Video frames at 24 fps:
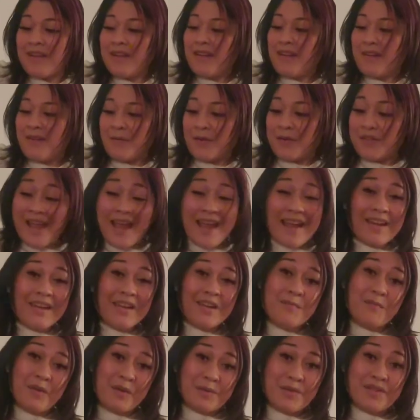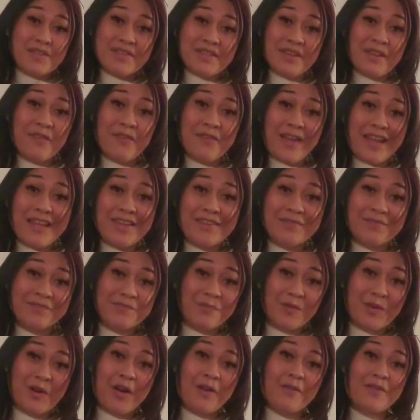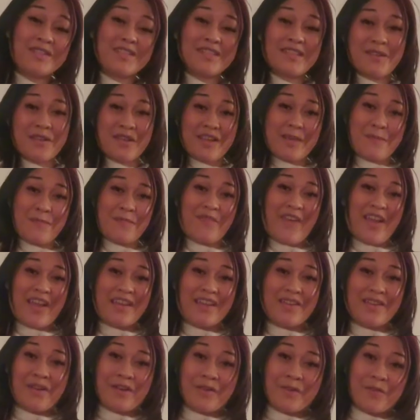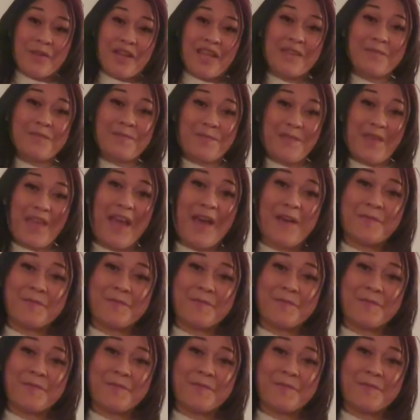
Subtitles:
We're tired, but we're still fighting. We're always going to keep fighting, aren't we? Yeah.